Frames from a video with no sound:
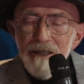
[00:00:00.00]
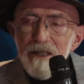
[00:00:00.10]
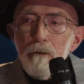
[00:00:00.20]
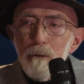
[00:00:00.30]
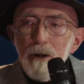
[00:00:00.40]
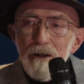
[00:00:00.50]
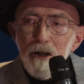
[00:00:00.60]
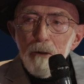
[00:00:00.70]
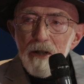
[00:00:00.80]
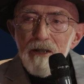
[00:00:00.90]
differ
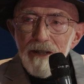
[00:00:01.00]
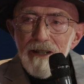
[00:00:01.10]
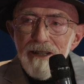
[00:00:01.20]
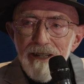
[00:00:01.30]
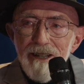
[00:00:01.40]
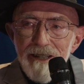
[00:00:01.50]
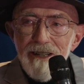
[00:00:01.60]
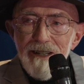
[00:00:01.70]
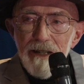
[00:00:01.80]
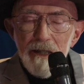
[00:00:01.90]
enormously,
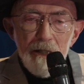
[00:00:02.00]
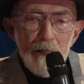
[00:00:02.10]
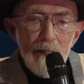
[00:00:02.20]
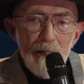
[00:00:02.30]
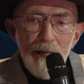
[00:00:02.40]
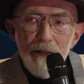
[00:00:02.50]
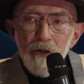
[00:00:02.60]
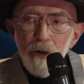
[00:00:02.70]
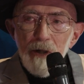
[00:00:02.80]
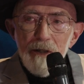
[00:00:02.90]
and
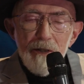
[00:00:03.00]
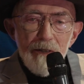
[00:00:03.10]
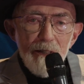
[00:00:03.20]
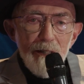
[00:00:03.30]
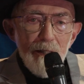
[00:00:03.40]
so it's